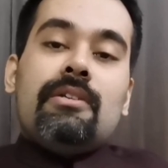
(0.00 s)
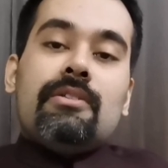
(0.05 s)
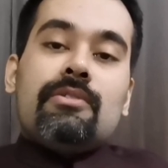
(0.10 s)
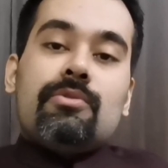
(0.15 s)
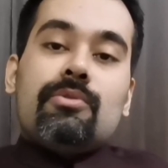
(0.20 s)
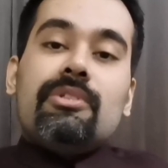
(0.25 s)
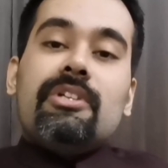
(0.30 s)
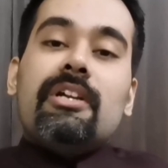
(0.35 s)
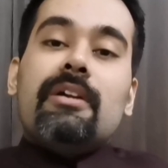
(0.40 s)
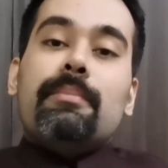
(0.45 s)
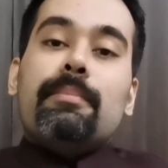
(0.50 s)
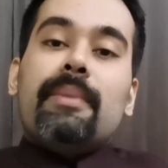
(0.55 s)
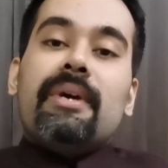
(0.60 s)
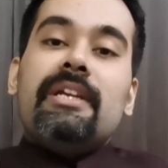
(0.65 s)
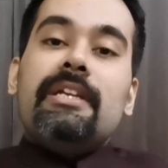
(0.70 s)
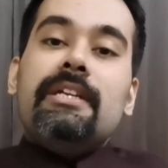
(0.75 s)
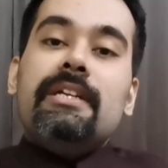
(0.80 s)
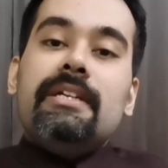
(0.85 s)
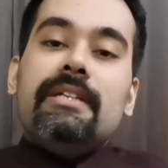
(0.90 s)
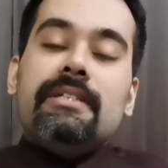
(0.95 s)
So there are
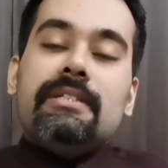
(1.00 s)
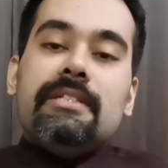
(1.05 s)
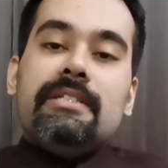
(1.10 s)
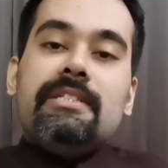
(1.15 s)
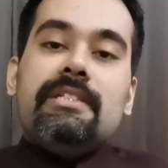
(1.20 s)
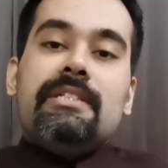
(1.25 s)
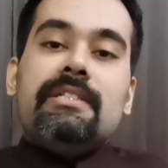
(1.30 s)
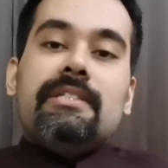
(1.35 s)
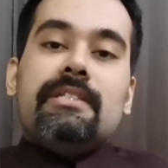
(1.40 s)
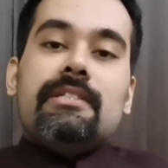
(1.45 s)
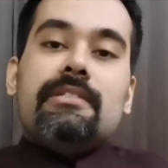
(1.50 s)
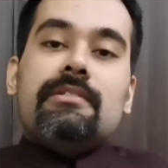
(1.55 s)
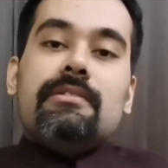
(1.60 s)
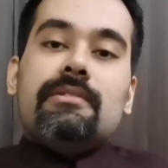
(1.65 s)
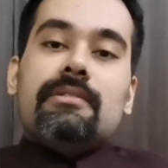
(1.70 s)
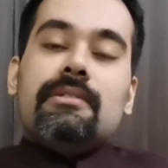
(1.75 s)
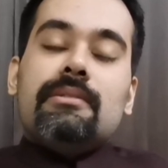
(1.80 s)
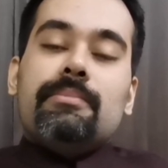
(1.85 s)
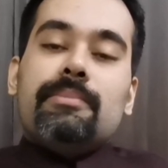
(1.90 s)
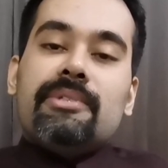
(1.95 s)
many diseases,
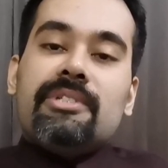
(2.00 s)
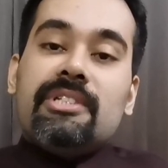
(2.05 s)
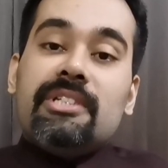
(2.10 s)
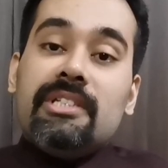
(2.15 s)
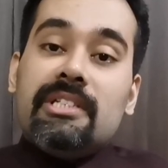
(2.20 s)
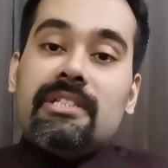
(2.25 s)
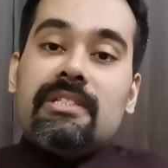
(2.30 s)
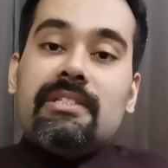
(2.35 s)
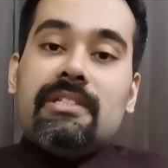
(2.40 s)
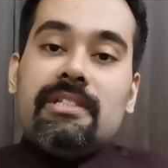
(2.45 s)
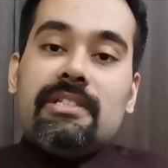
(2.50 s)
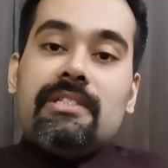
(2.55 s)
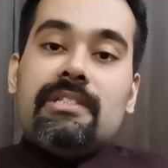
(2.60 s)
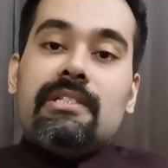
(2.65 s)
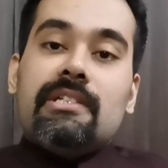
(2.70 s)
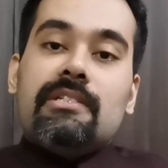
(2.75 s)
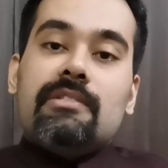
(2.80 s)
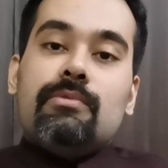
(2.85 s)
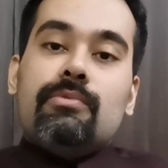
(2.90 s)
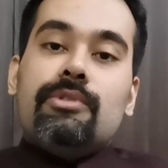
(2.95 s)
serious
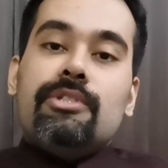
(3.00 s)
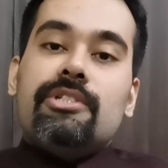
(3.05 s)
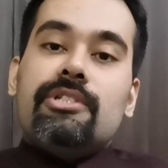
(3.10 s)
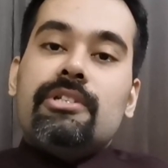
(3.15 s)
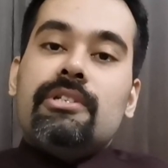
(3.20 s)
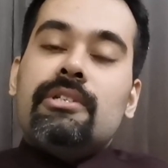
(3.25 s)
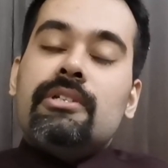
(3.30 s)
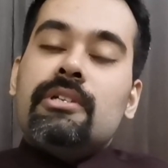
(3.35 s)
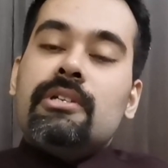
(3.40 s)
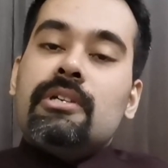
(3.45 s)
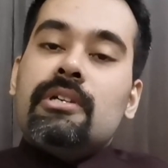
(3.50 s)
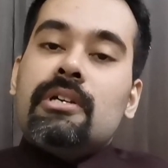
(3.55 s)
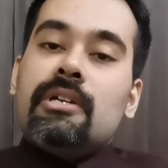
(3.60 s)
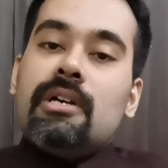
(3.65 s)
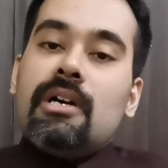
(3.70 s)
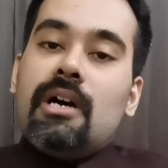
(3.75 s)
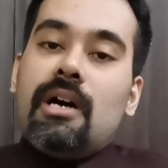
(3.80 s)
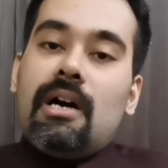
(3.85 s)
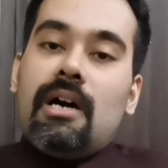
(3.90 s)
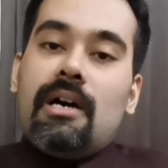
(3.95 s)
diseases, which
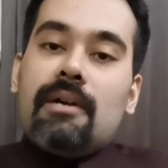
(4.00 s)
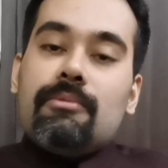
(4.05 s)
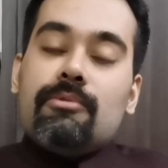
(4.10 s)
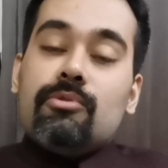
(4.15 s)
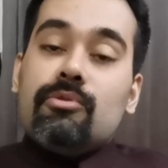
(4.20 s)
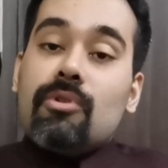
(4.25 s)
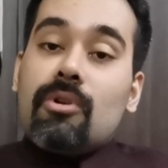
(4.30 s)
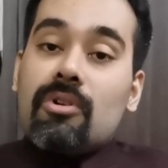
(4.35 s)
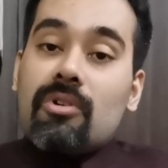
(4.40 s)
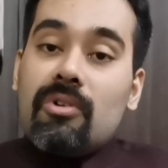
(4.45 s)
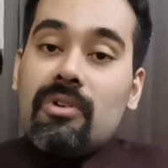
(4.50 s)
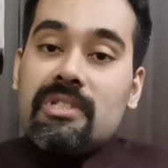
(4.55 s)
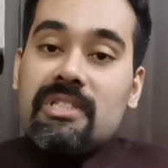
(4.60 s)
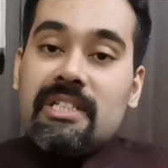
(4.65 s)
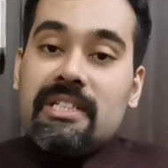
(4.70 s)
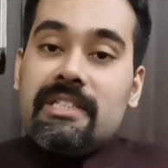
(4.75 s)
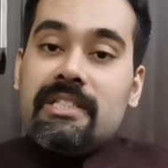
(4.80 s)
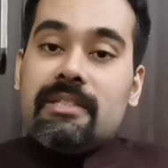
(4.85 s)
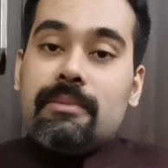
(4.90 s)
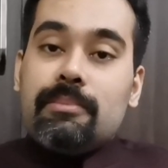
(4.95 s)
do not cause
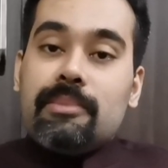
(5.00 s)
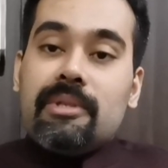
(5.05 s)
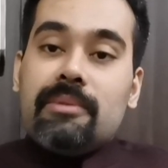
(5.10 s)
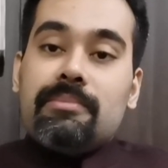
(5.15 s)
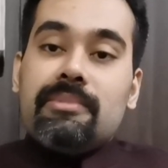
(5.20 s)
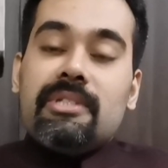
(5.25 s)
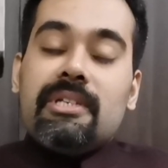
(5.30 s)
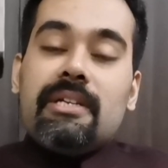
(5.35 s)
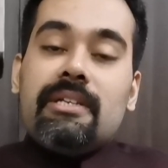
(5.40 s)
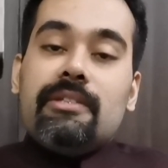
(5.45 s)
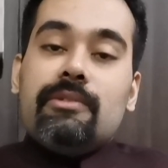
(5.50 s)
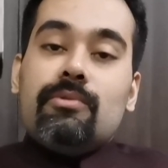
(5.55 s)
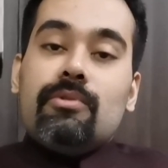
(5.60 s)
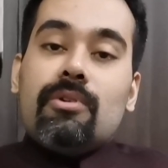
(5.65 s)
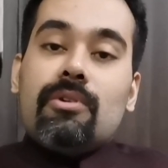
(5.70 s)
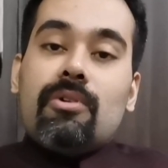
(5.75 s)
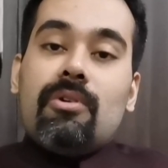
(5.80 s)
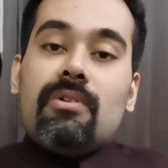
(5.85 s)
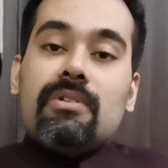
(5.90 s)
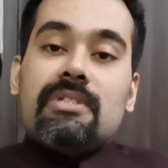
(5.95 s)
any symptoms, do
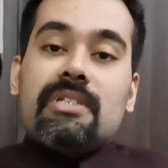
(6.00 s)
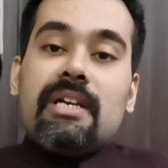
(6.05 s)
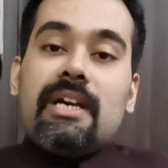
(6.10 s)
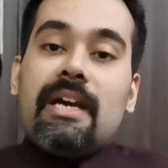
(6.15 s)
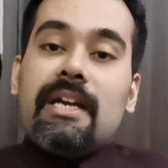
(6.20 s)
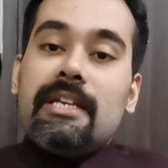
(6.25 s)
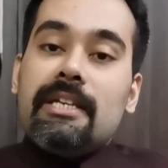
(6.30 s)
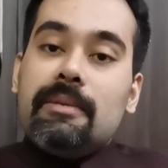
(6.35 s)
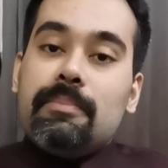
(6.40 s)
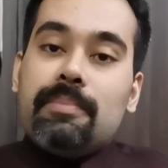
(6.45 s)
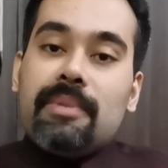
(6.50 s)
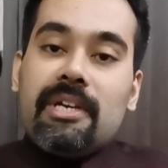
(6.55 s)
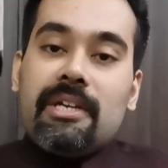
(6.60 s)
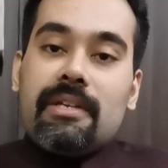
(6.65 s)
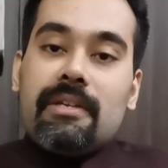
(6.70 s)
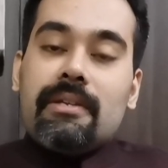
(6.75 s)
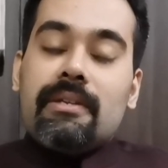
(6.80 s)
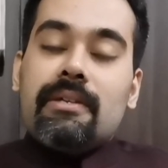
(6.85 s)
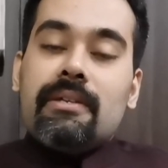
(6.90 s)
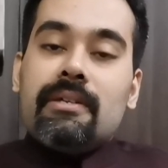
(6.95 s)
not cause any
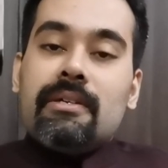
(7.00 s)
pain.